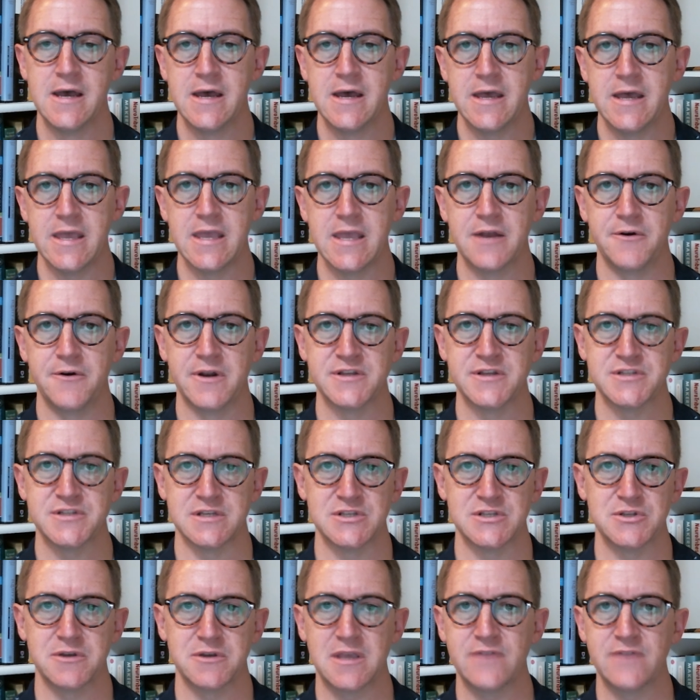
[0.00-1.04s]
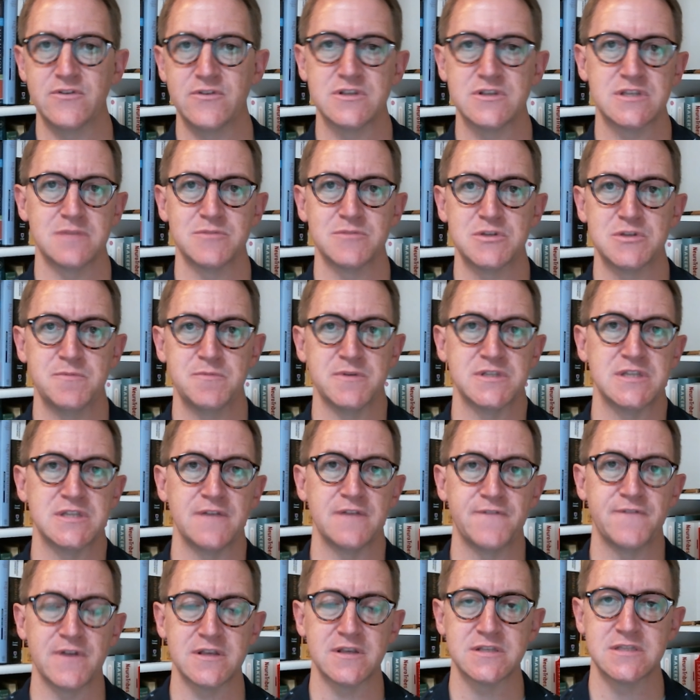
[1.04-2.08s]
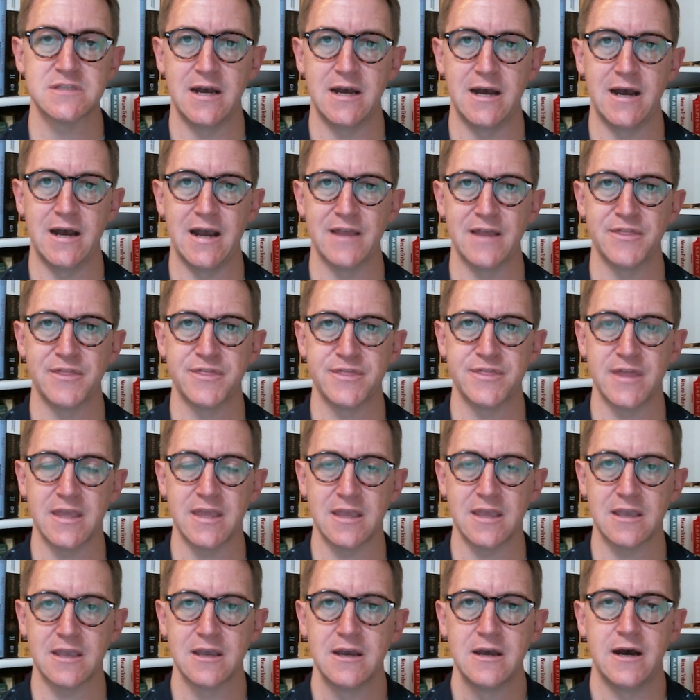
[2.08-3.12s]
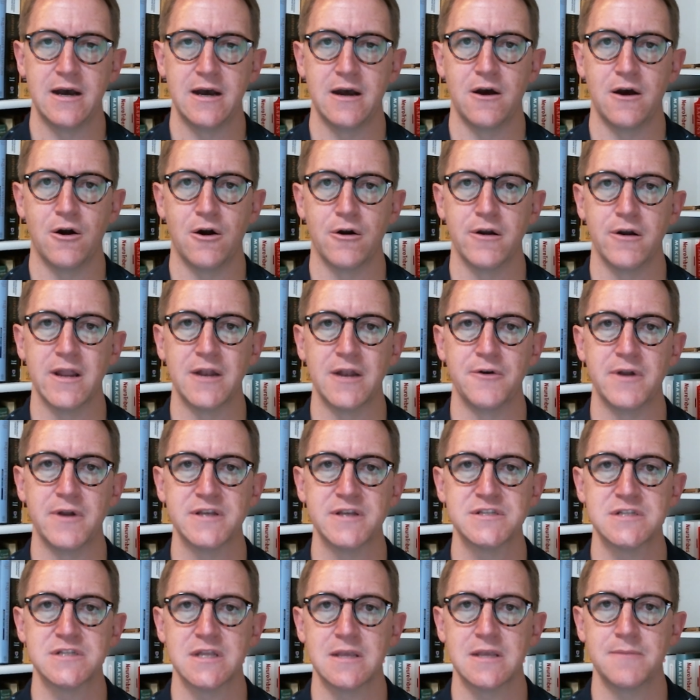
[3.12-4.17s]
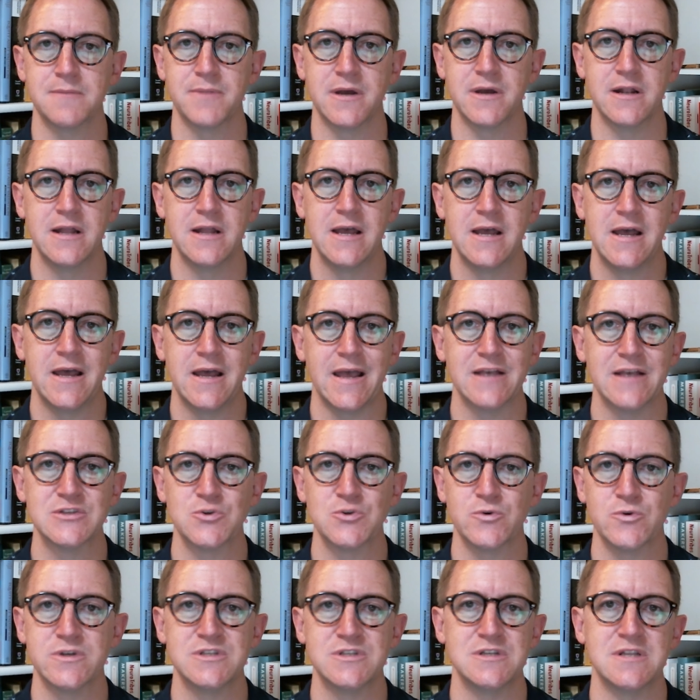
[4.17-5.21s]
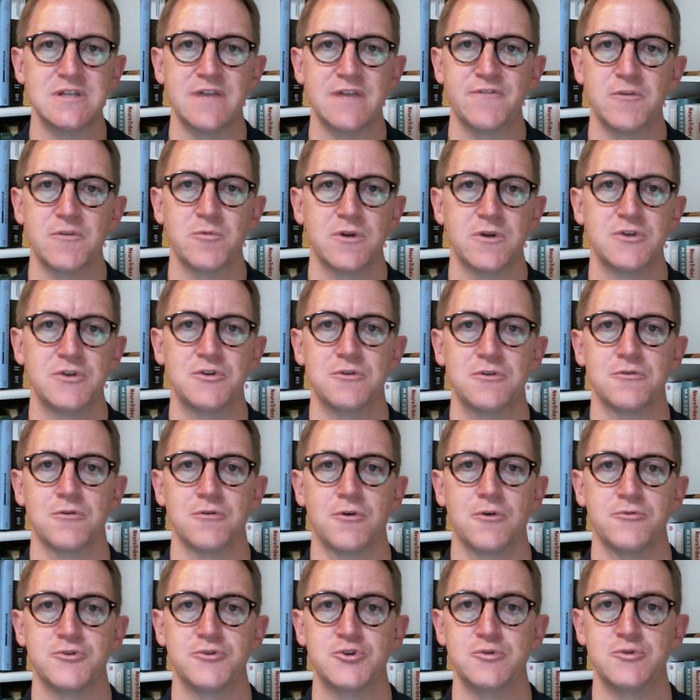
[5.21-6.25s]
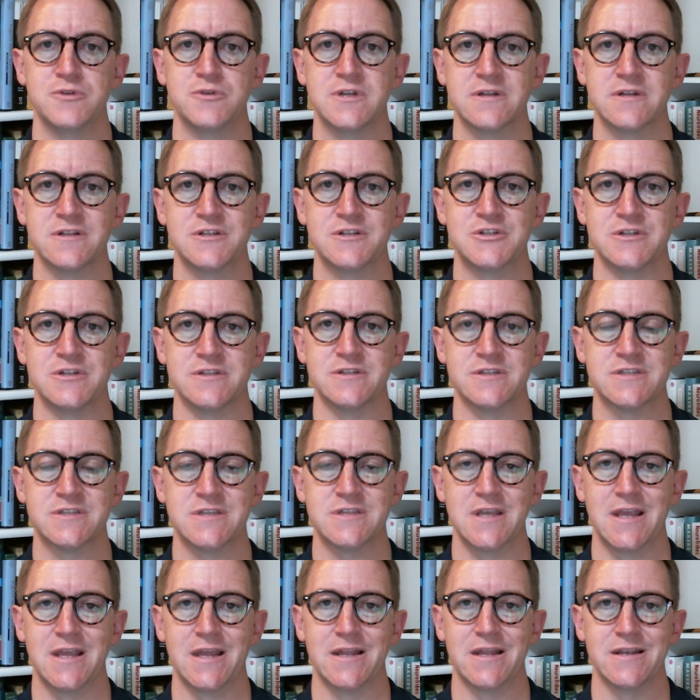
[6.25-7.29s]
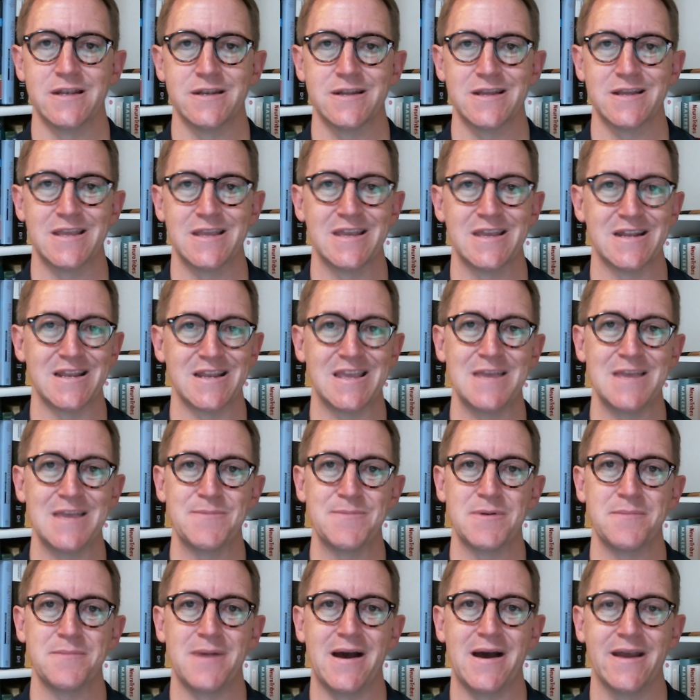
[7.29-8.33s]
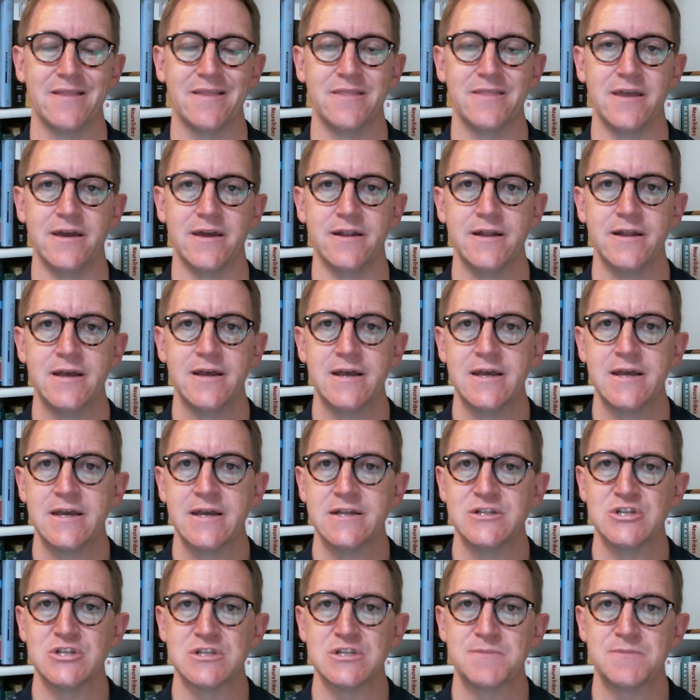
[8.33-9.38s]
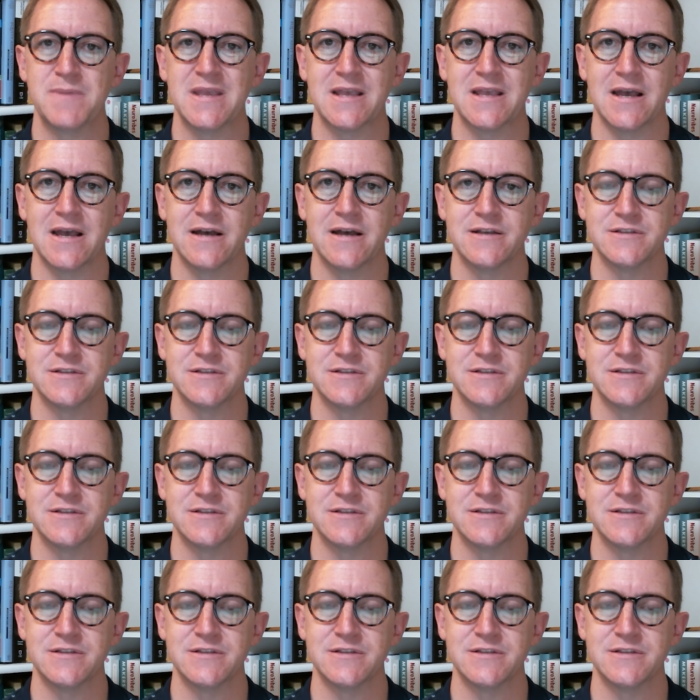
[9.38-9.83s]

interesting. So I'll give you some specifics that I think are interesting, but as always, you definitely want to do your own due diligence. And again, keep in mind that just because